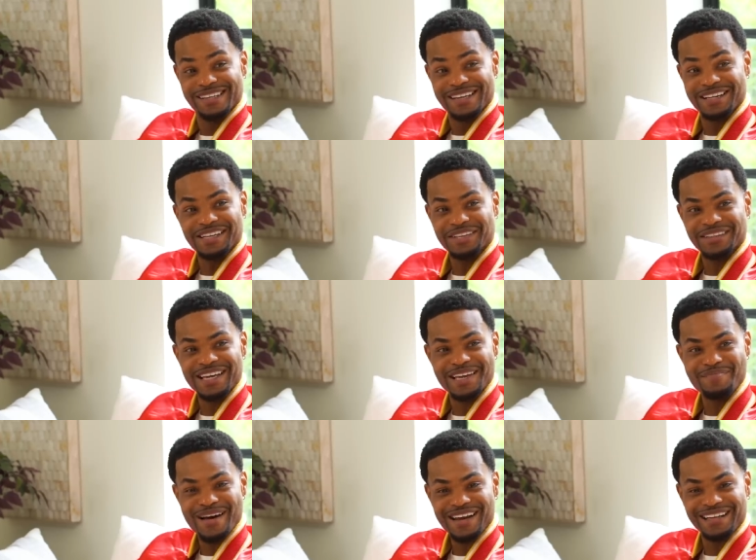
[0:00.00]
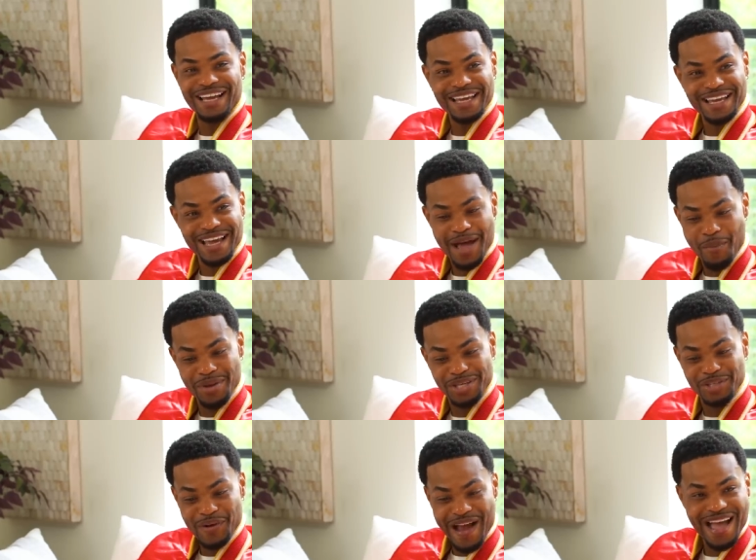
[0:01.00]
Cause I'll think about it. Like I'll be
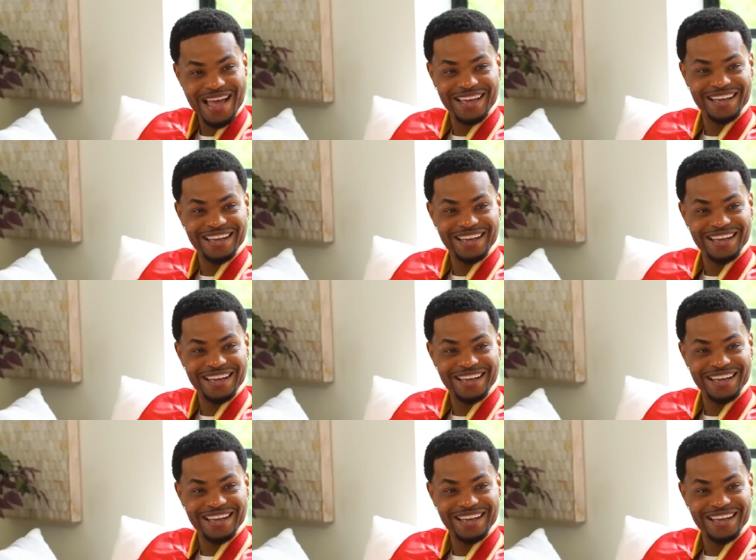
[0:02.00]
dry.